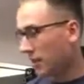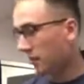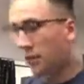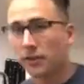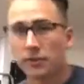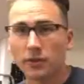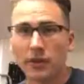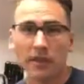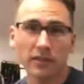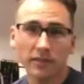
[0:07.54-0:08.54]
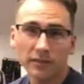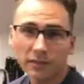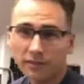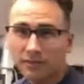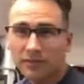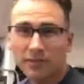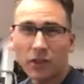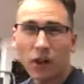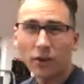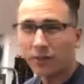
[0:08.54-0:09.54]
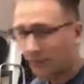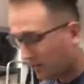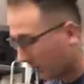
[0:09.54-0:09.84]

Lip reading: To be honest with you, no.